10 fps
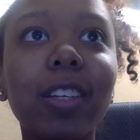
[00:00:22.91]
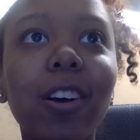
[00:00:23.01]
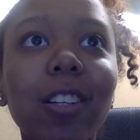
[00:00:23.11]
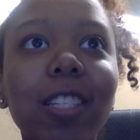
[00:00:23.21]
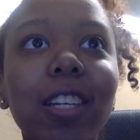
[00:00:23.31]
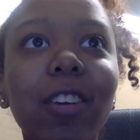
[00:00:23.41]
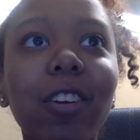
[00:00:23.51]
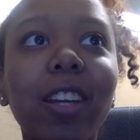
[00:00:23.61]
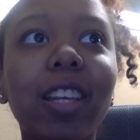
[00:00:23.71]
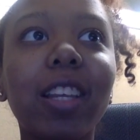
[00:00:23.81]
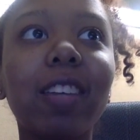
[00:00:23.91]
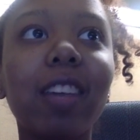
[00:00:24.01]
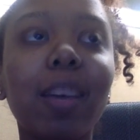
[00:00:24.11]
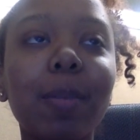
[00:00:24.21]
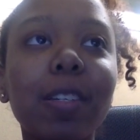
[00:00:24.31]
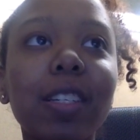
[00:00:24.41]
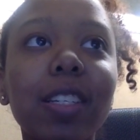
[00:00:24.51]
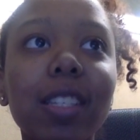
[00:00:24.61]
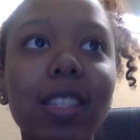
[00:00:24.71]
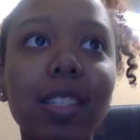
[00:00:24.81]
causing a great deal of damage to
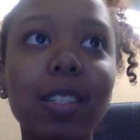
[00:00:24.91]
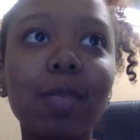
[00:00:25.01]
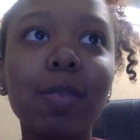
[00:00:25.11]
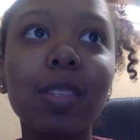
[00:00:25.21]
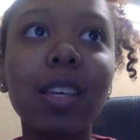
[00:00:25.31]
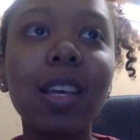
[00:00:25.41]
systems.